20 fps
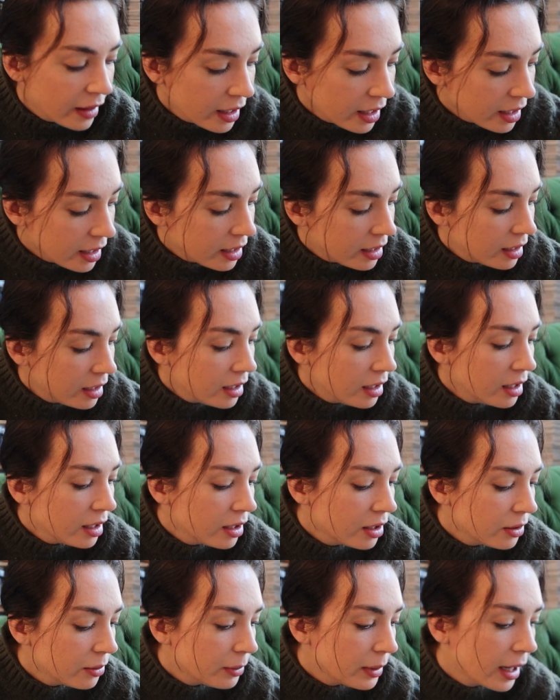then
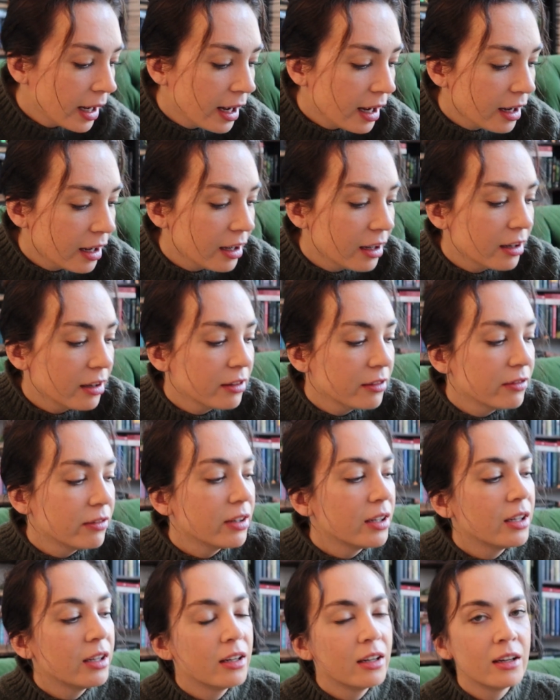we
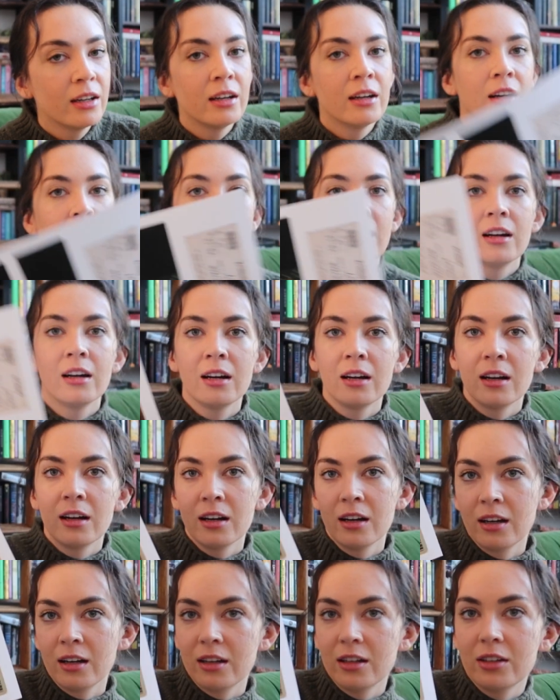have
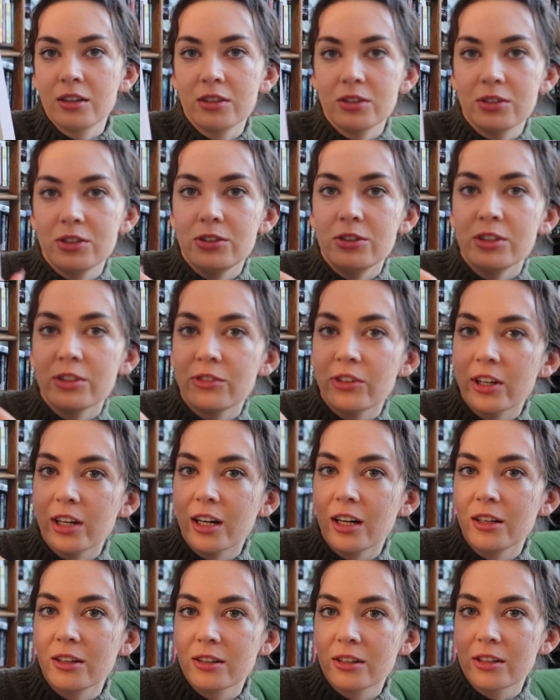2 different
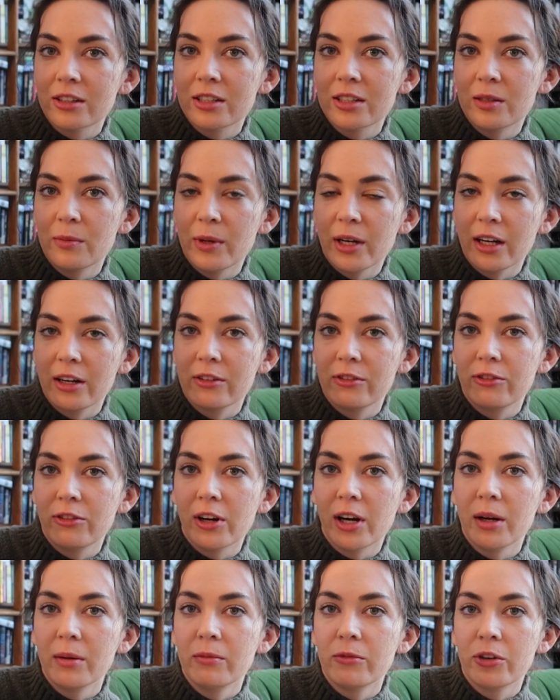colors to pick
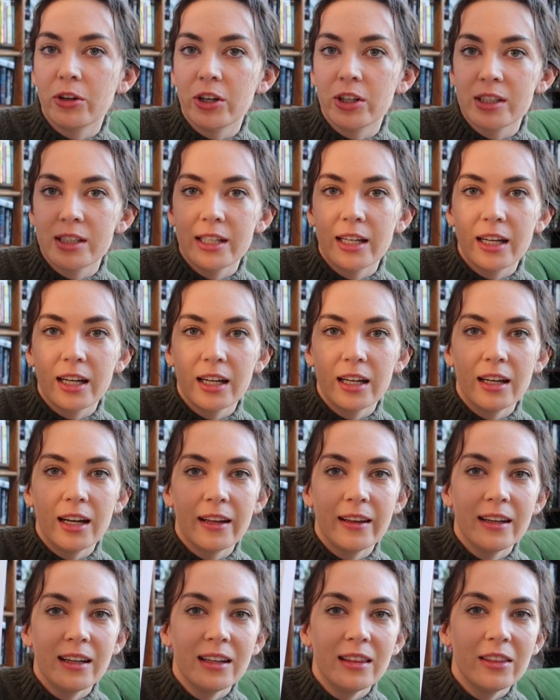from for a ticket. I
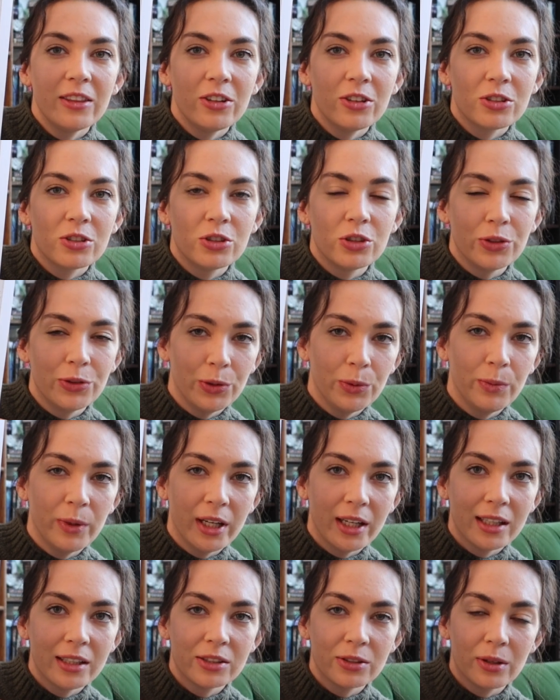think they're too
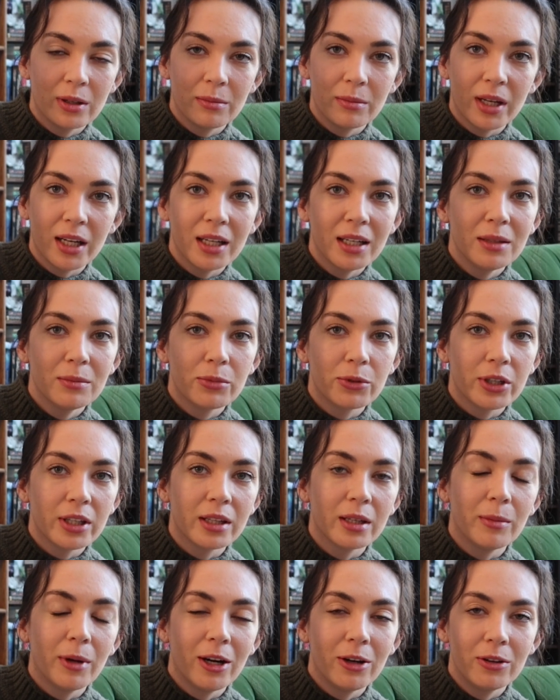big, so I might
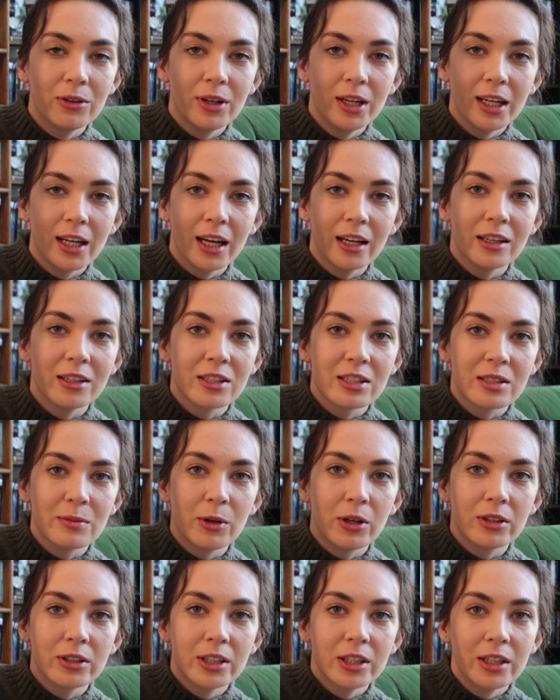print them out again
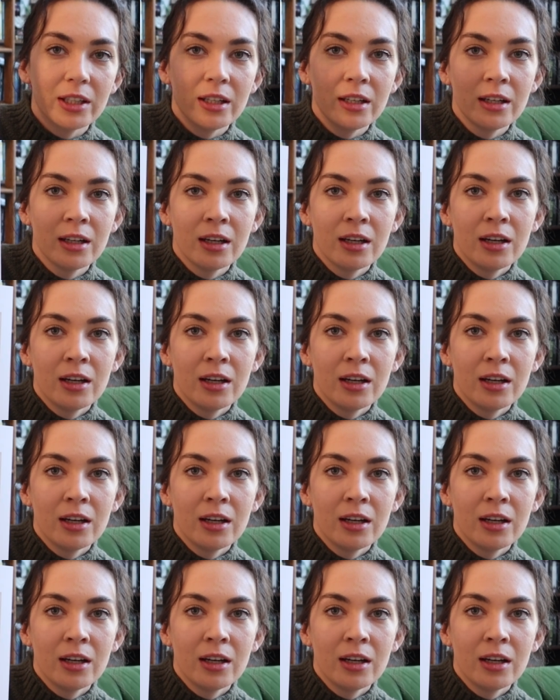smaller.